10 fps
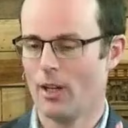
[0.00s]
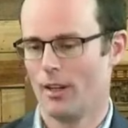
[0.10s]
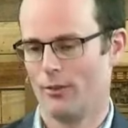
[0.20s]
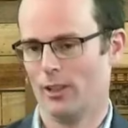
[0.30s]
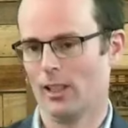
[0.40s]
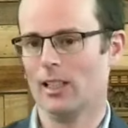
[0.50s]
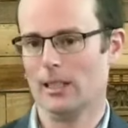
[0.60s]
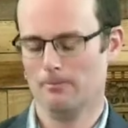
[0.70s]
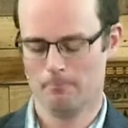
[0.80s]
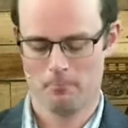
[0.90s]

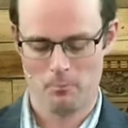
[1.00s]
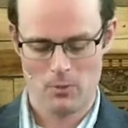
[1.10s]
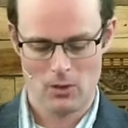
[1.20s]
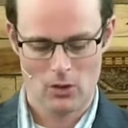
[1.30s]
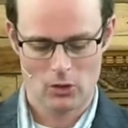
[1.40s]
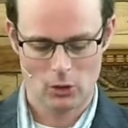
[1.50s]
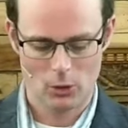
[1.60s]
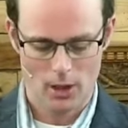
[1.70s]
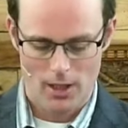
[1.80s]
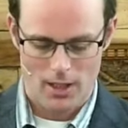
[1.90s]
perfectly
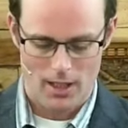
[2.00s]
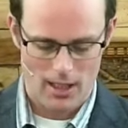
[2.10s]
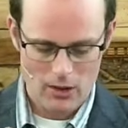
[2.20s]
so uh,